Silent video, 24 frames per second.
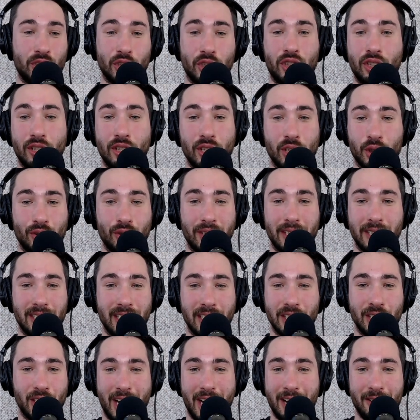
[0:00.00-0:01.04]
uh, just to the
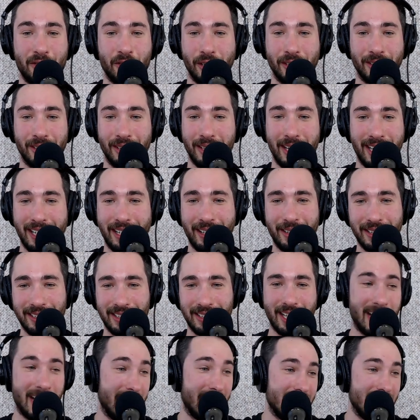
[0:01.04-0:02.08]
streets yeah. in general? Like,
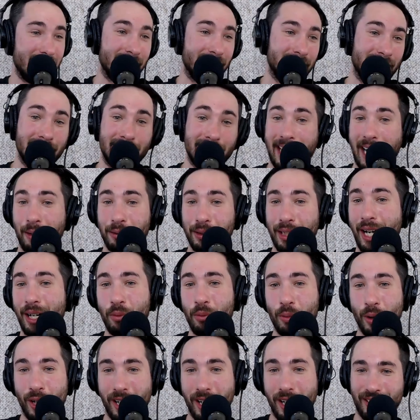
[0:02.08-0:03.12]
or just like, hey, this is the
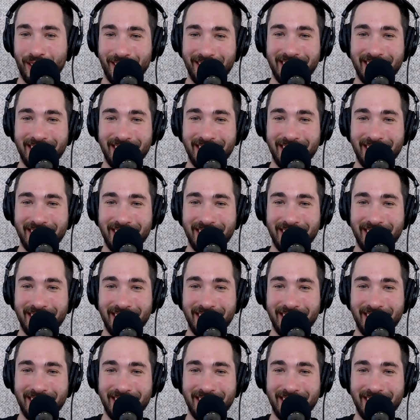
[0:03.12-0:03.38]
outside world.